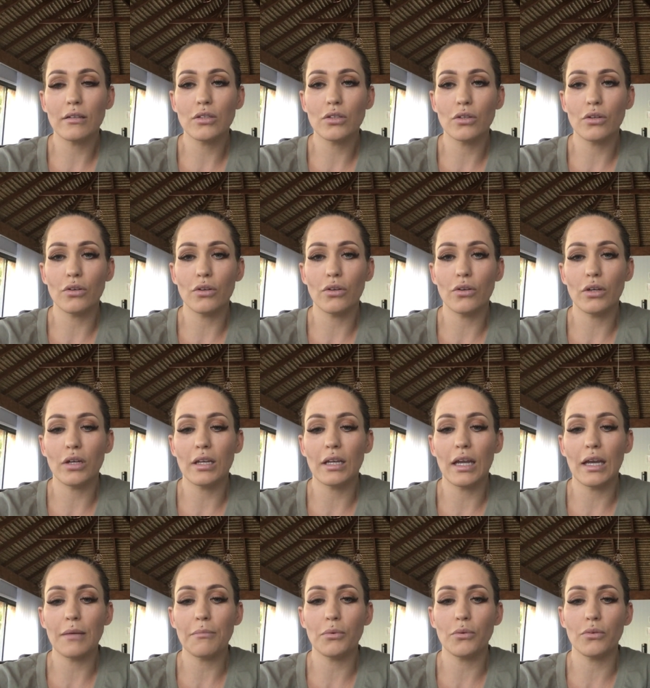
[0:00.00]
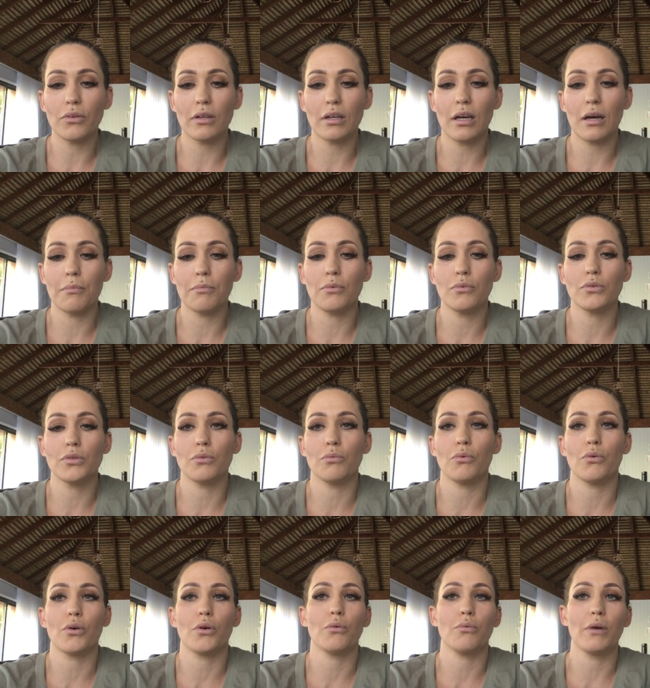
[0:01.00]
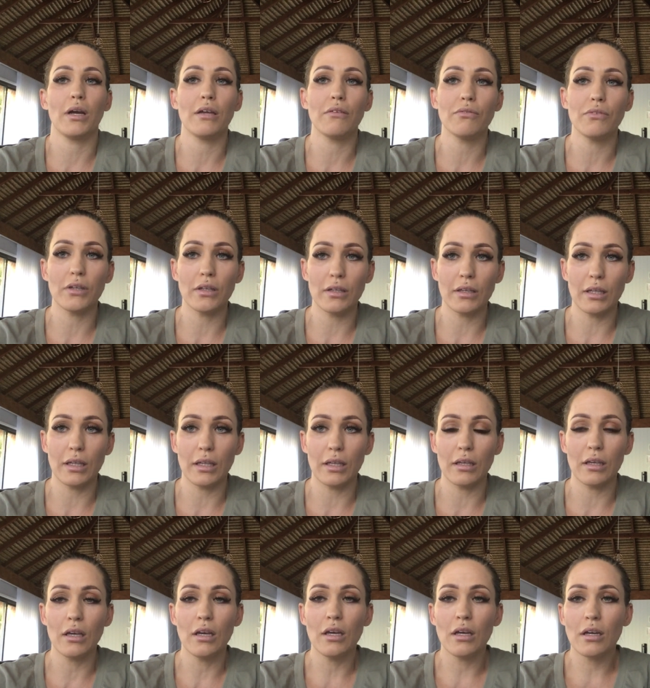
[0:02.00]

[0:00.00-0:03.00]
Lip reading: to enable the couple to walk away feeling